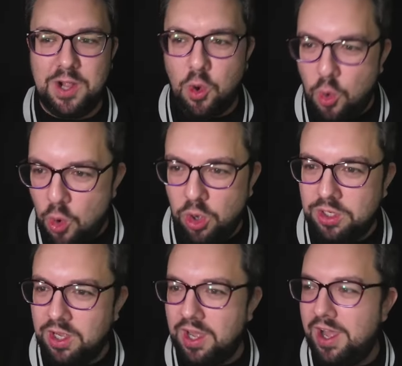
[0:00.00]

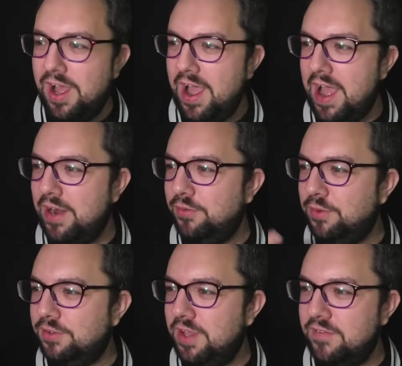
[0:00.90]
Orca and
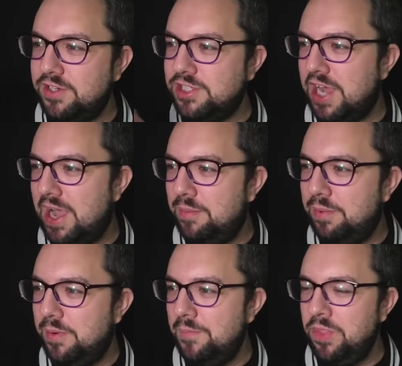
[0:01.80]
what's the other chap?
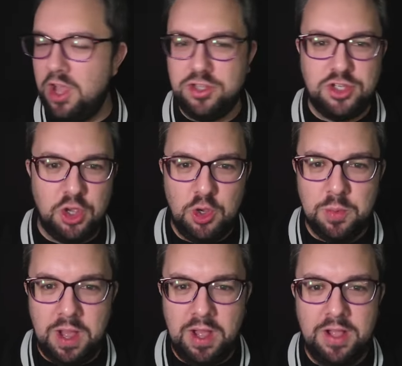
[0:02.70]

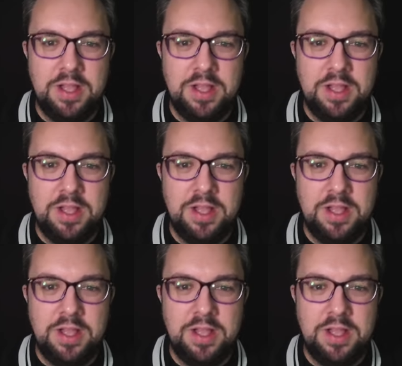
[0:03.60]
Atuma.